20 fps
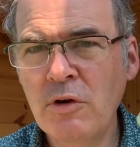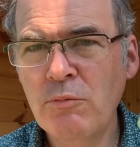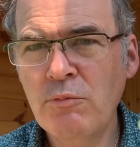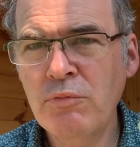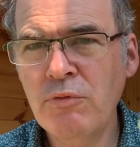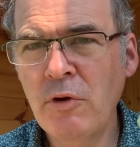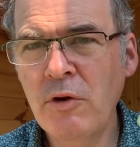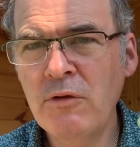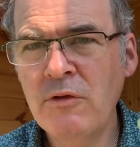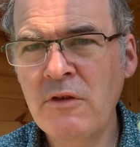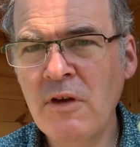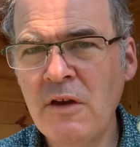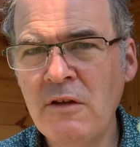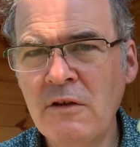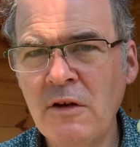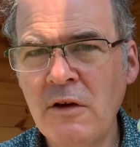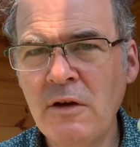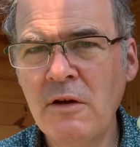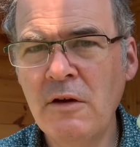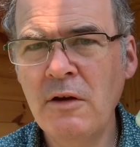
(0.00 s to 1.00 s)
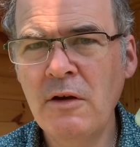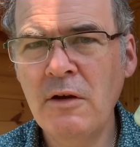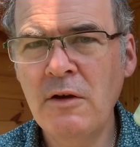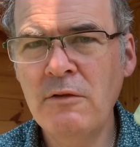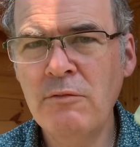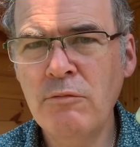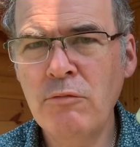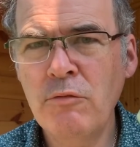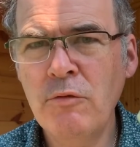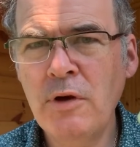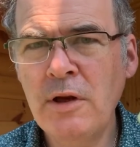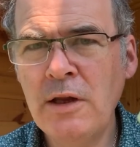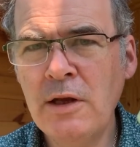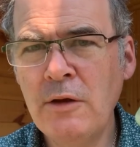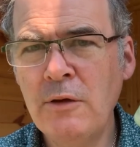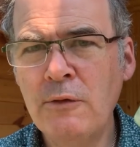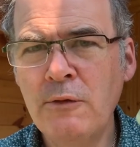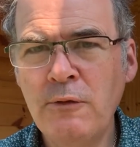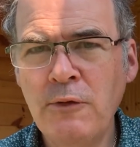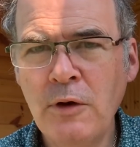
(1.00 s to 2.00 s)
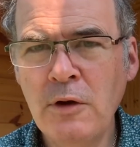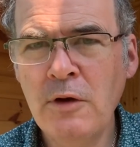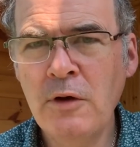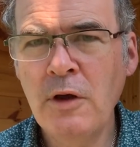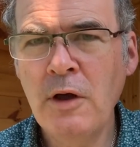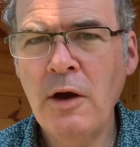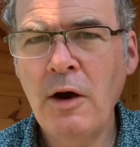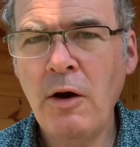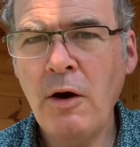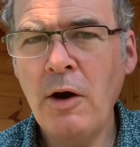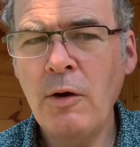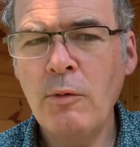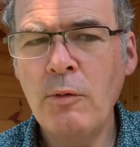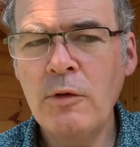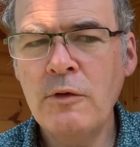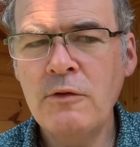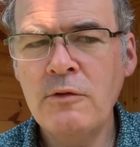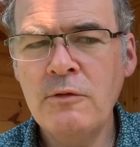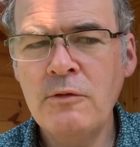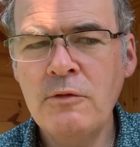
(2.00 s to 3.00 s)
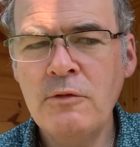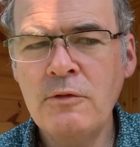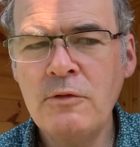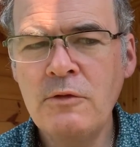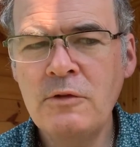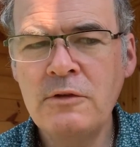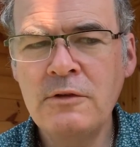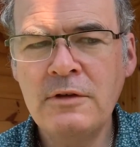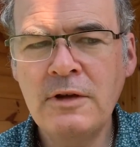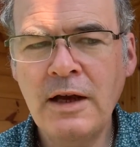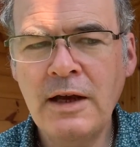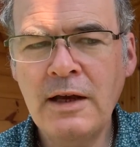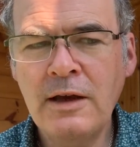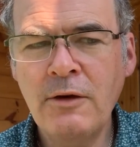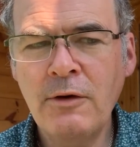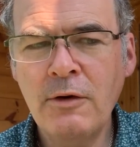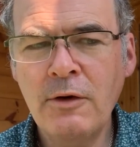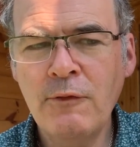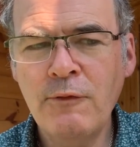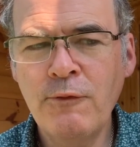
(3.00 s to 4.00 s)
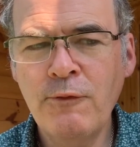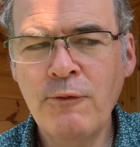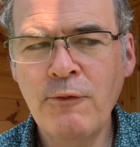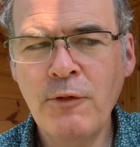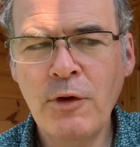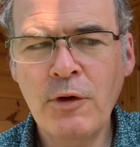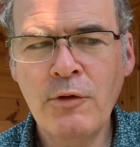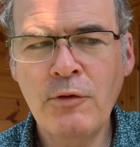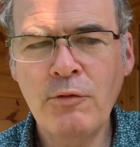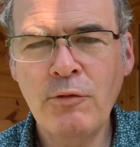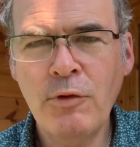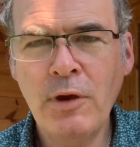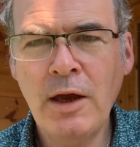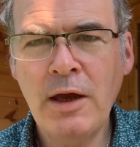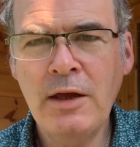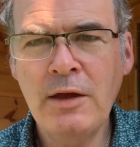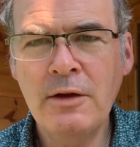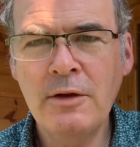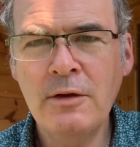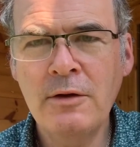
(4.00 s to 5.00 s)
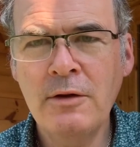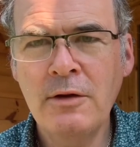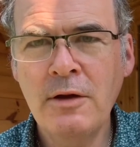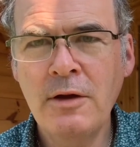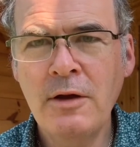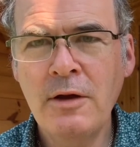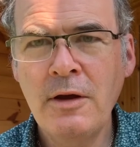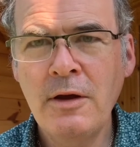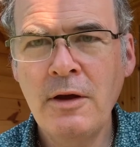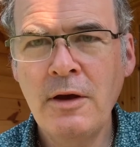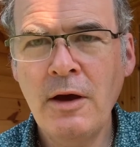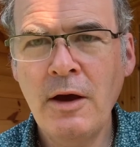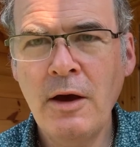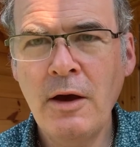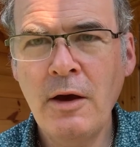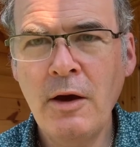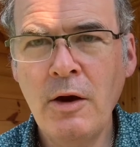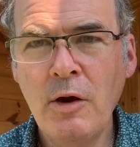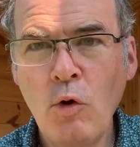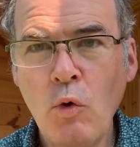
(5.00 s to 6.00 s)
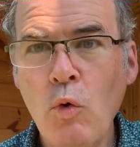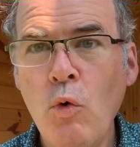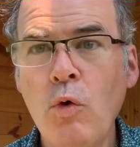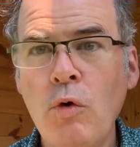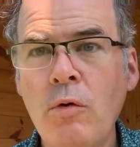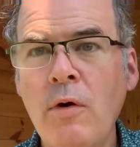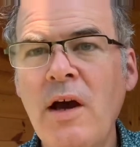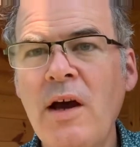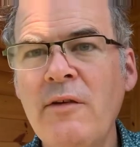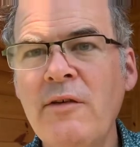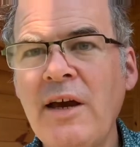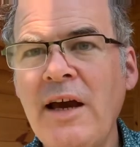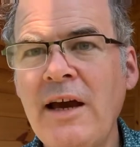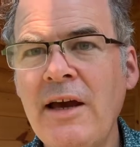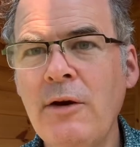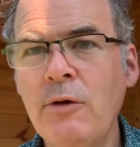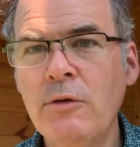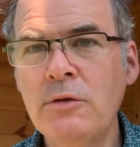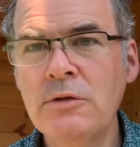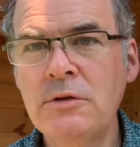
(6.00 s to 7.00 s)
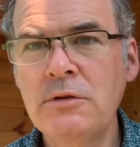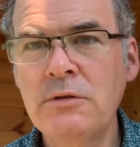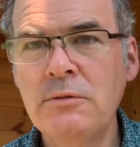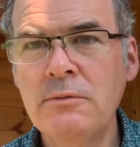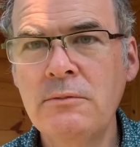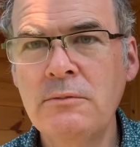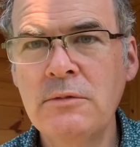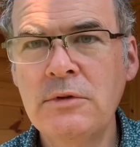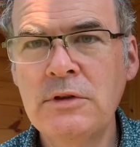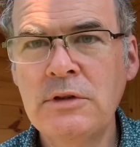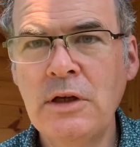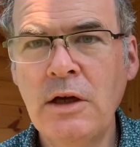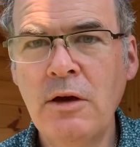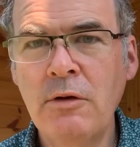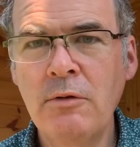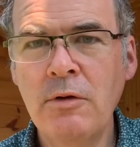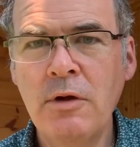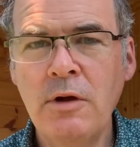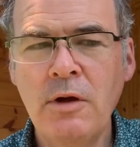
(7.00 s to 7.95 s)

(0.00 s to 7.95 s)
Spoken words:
to process it. It's really good for, I always say, kind of for creating order out of chaos. So